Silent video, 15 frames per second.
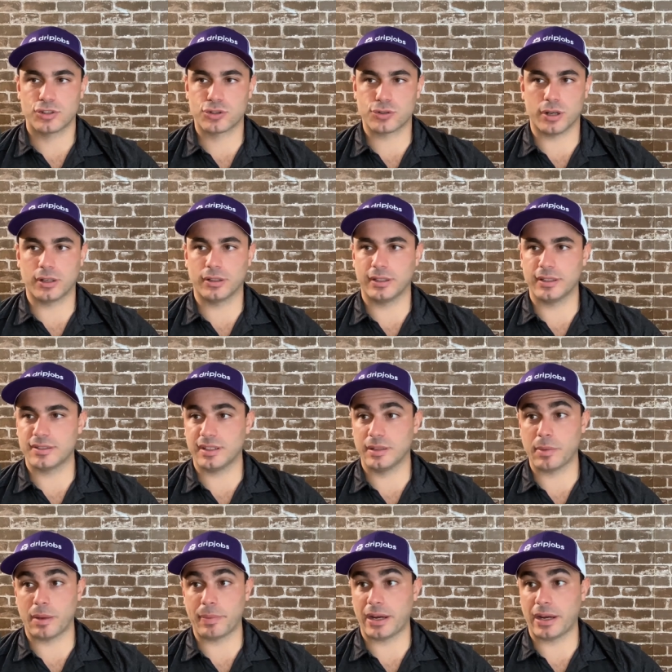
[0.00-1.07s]
struggling,
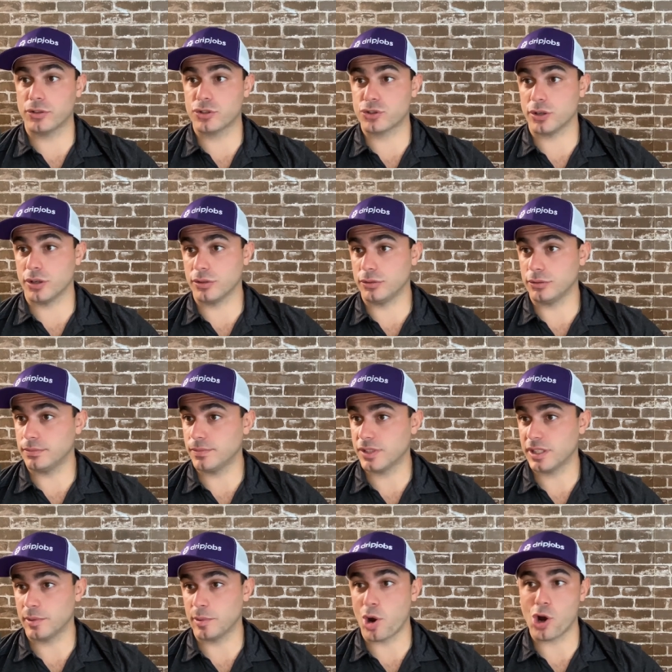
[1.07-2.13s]
seeing my parents struggle,
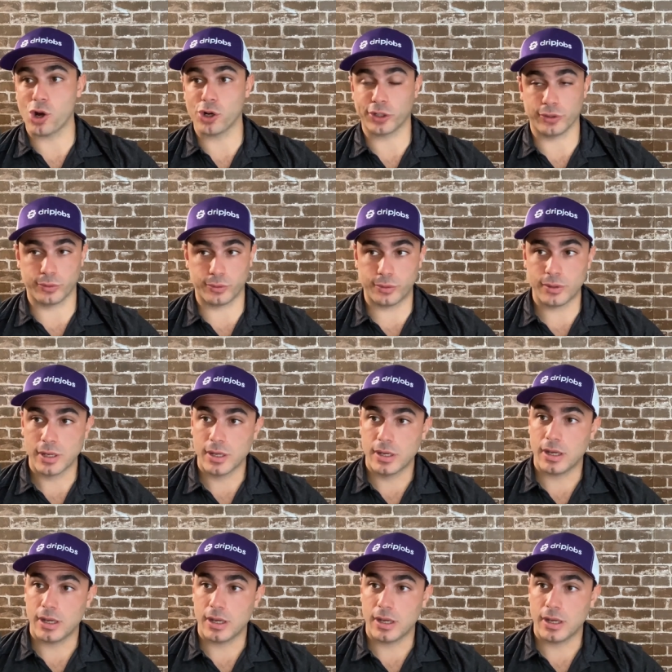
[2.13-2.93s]
seeing them argue.